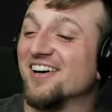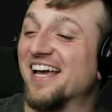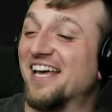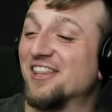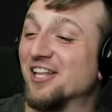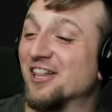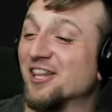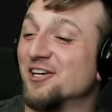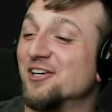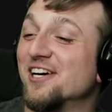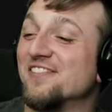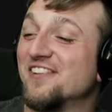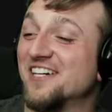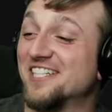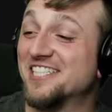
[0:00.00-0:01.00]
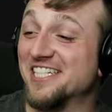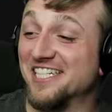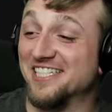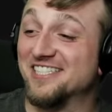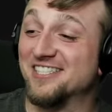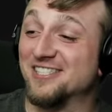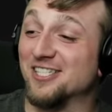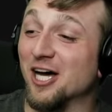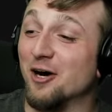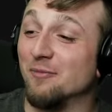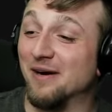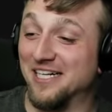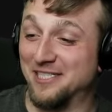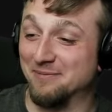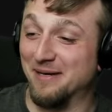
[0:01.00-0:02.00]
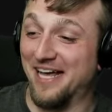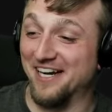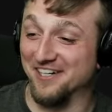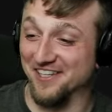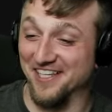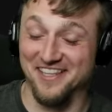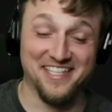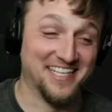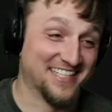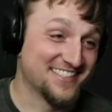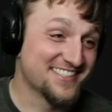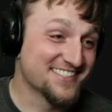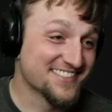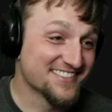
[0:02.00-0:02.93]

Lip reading: The Lua version is so much better than this.